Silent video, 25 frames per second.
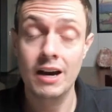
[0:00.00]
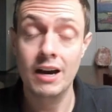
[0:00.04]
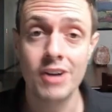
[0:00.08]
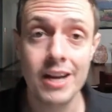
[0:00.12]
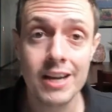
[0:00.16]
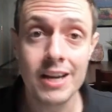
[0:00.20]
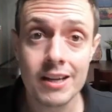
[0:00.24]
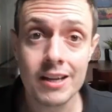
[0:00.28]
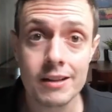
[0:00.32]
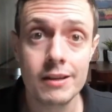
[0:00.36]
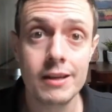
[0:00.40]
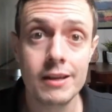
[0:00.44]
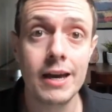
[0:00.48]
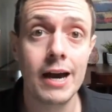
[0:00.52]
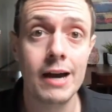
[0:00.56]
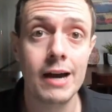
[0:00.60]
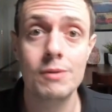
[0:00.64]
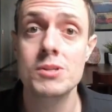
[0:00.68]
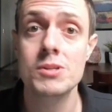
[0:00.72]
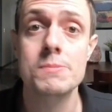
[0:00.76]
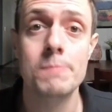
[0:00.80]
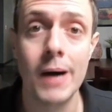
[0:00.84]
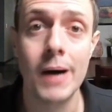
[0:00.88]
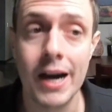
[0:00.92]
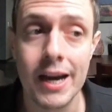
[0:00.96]
frankly, I
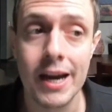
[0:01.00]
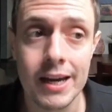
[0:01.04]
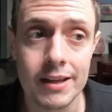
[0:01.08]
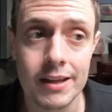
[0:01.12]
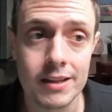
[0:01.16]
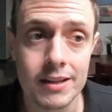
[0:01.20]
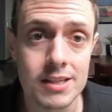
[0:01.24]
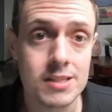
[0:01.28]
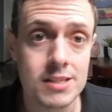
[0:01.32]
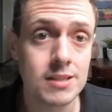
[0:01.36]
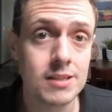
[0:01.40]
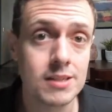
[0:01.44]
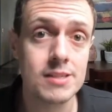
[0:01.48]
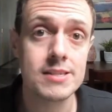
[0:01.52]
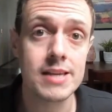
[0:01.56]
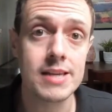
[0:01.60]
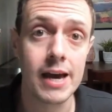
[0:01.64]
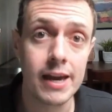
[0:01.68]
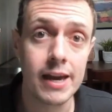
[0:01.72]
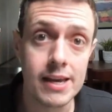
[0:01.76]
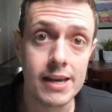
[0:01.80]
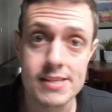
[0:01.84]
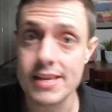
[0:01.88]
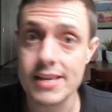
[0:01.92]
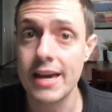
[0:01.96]
was buying this because
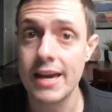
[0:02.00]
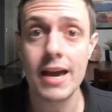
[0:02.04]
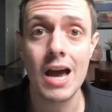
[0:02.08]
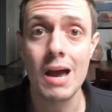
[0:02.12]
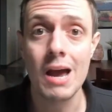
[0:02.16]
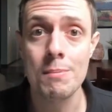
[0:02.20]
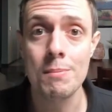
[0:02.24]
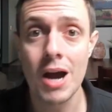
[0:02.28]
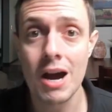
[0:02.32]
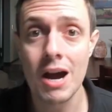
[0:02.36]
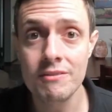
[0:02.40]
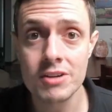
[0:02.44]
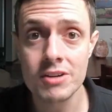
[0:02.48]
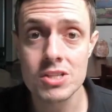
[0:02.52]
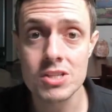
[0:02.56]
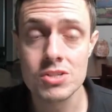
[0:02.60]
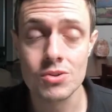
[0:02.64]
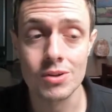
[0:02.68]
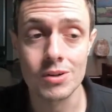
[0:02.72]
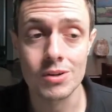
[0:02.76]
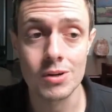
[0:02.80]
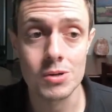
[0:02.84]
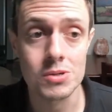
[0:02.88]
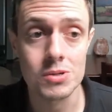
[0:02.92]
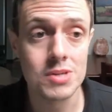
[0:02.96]
as AI Profitz
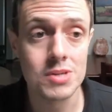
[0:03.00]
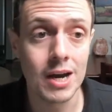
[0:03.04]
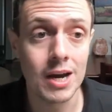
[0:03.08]
grows,